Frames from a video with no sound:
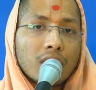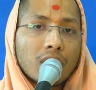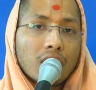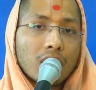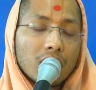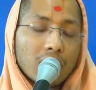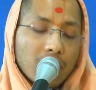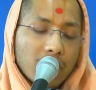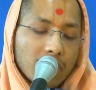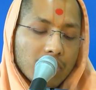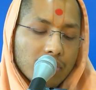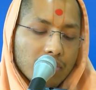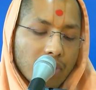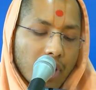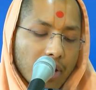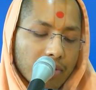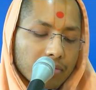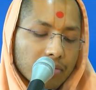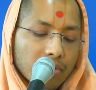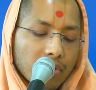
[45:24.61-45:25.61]
Only you
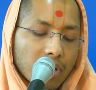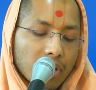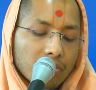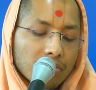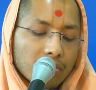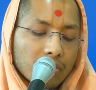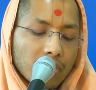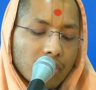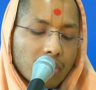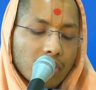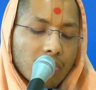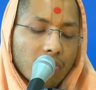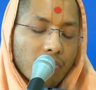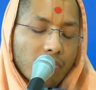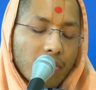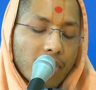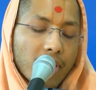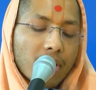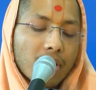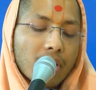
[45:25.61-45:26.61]
have to come
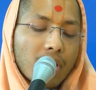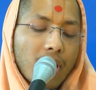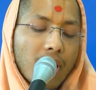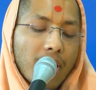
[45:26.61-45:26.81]
when